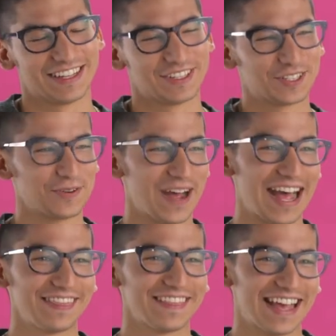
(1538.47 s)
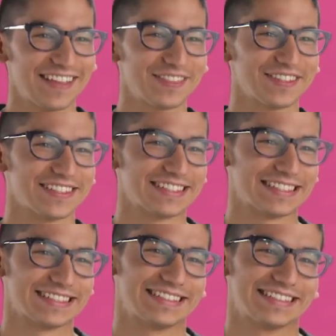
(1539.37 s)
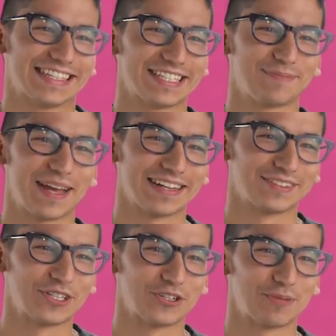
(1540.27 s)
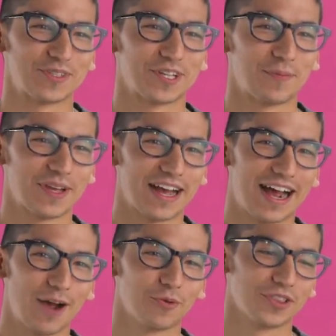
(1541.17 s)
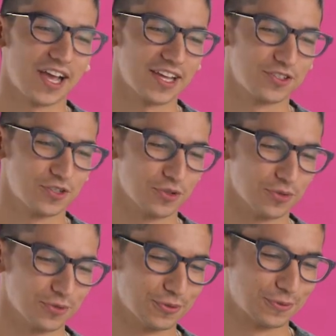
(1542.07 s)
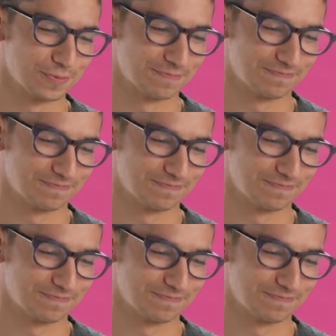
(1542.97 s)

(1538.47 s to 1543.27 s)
So at the Hispanic Leadership Summit, I would like to.